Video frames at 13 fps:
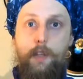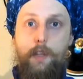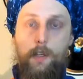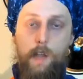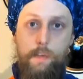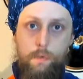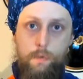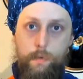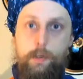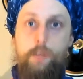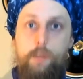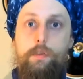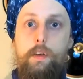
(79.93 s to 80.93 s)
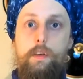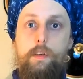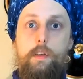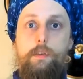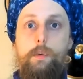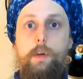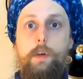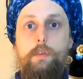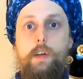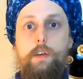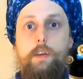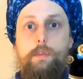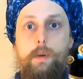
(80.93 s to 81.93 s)
as a tradition, this
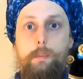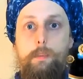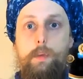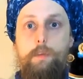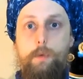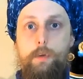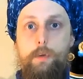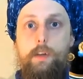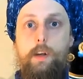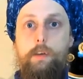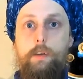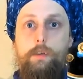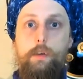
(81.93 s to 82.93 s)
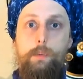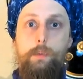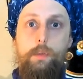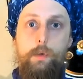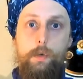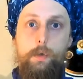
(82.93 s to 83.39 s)
originates from the 1400s with Guru